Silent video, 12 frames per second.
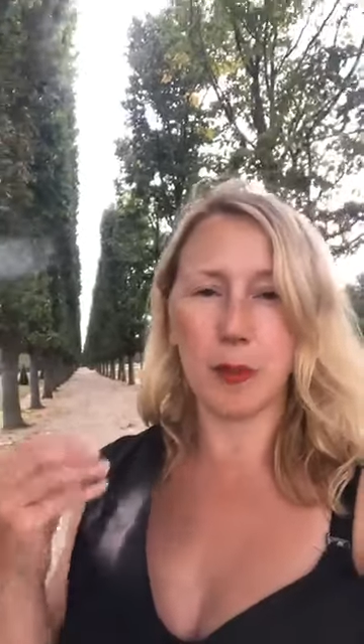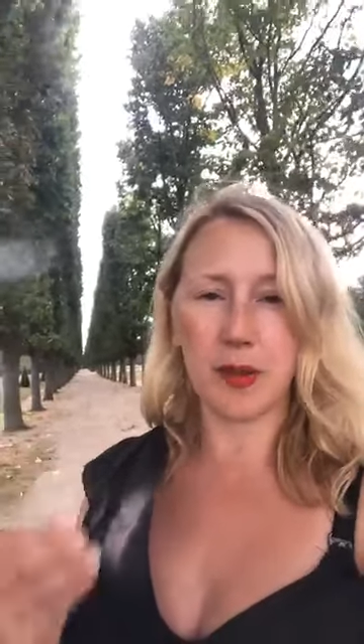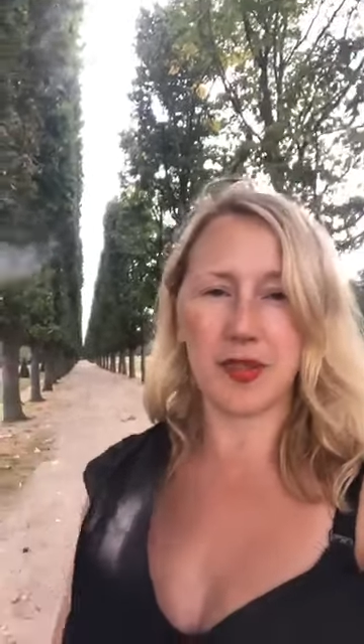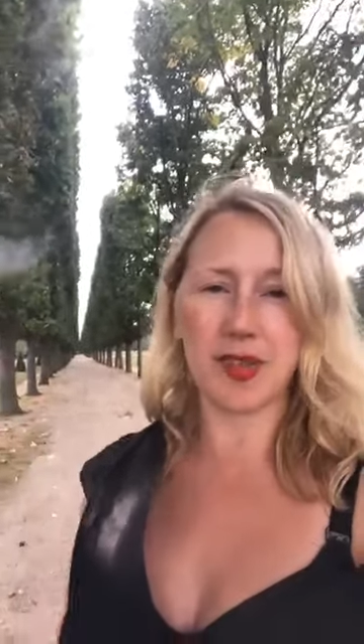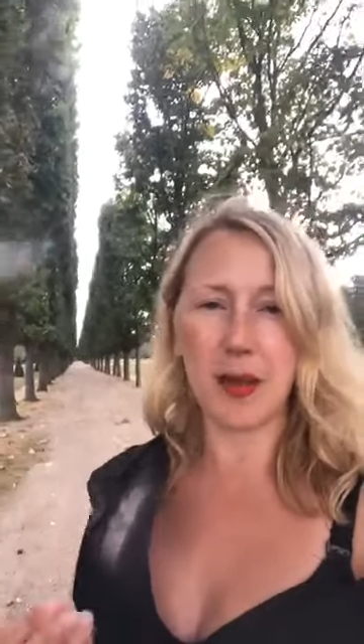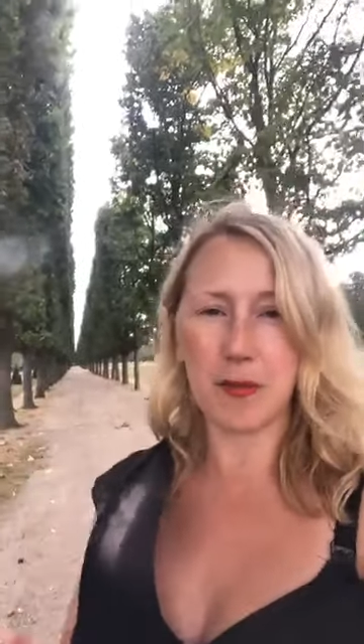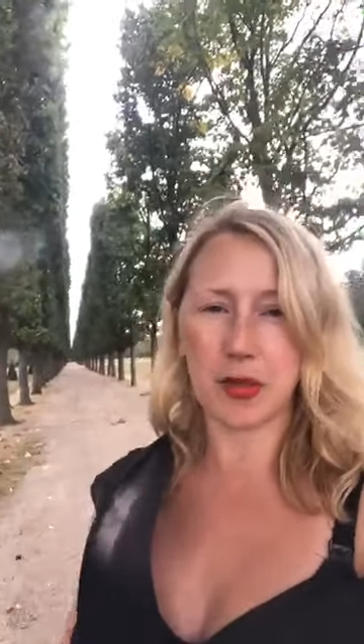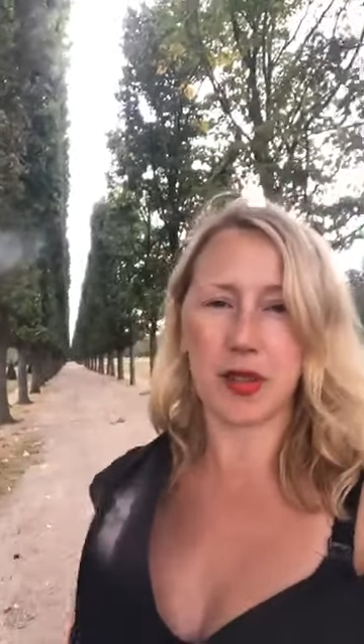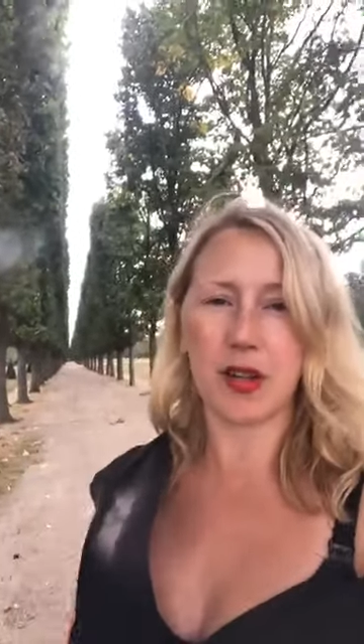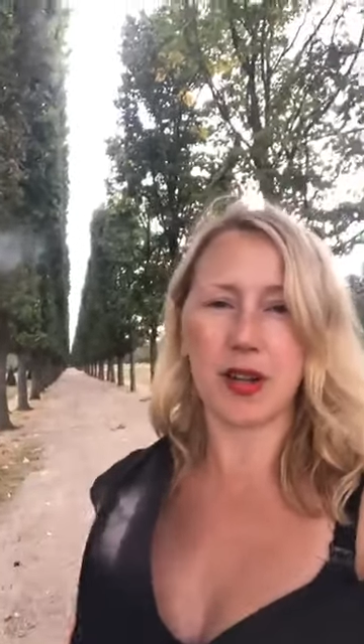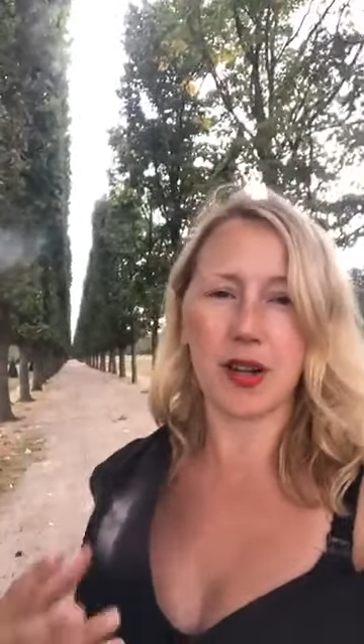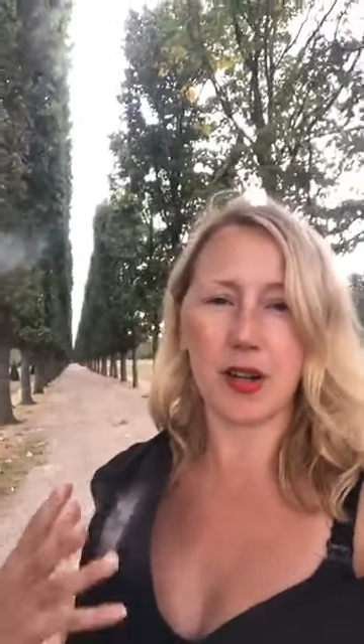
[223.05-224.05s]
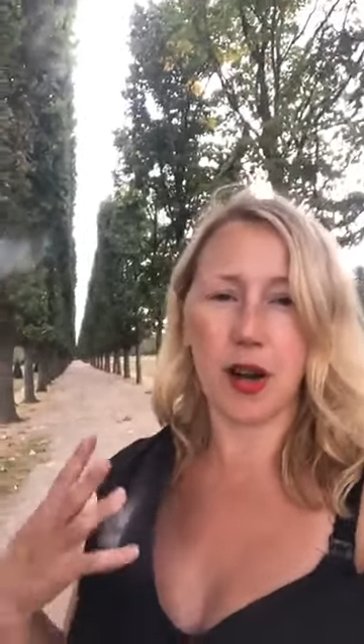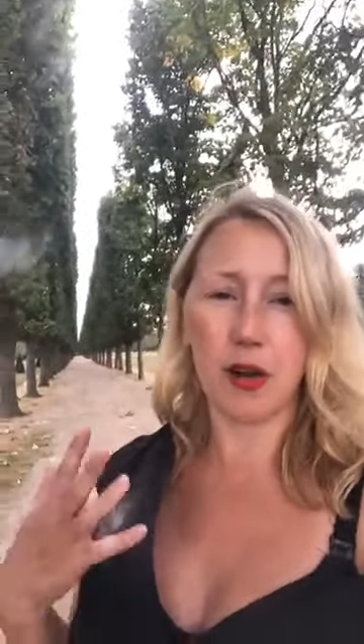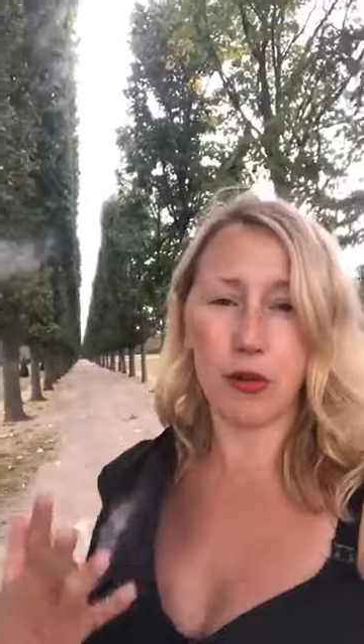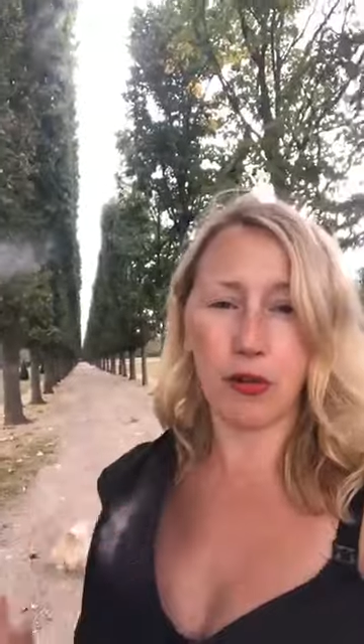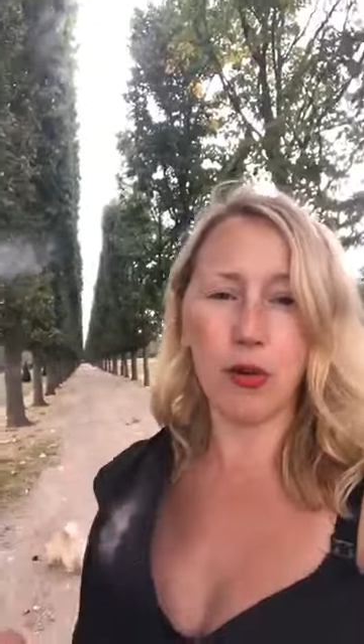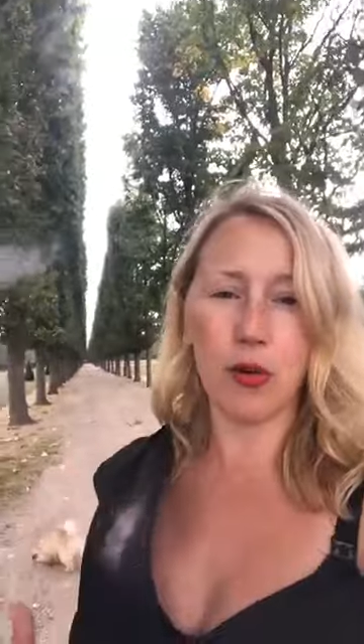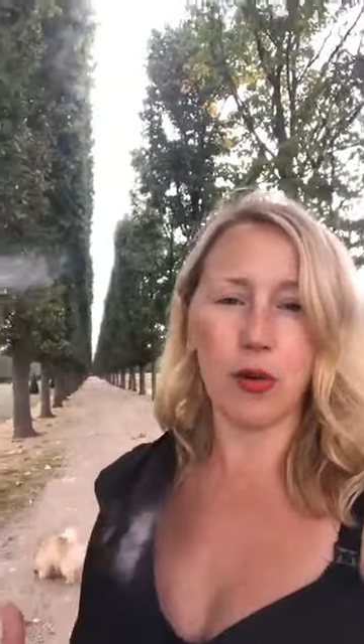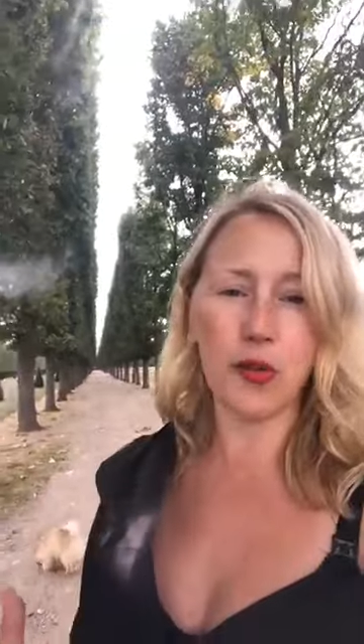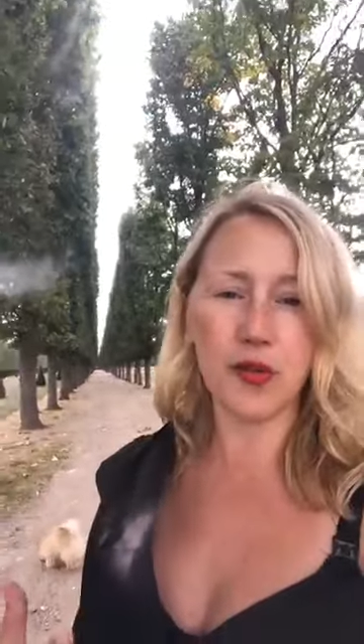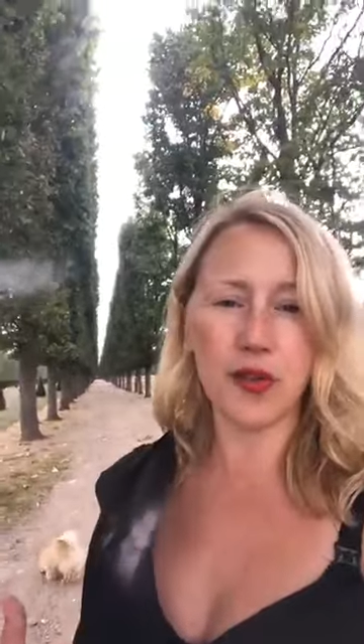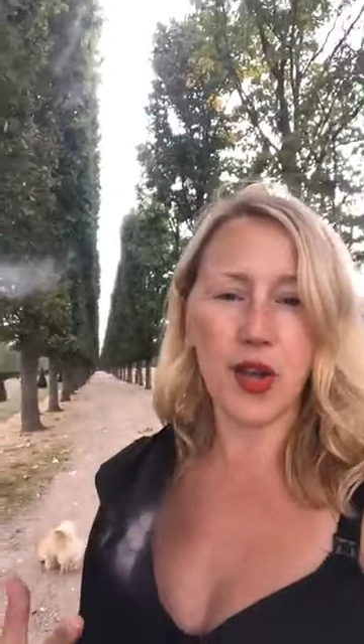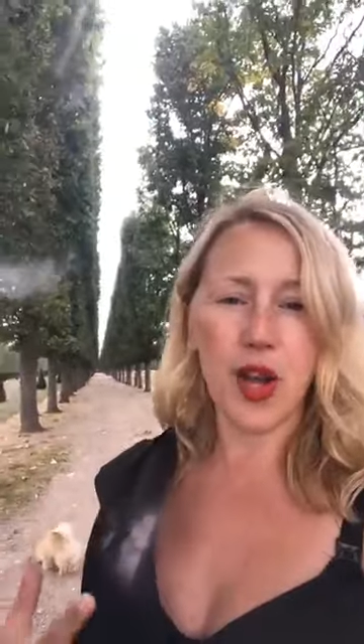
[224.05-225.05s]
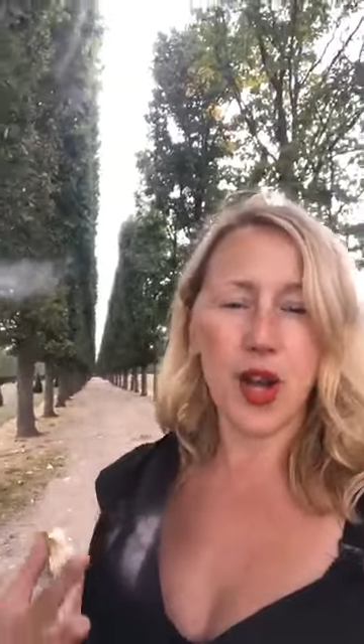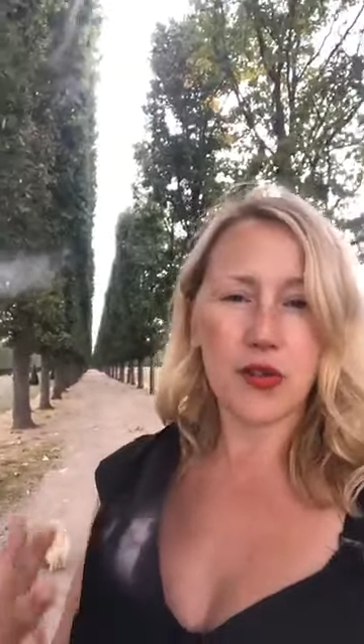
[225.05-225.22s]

perception and our thoughts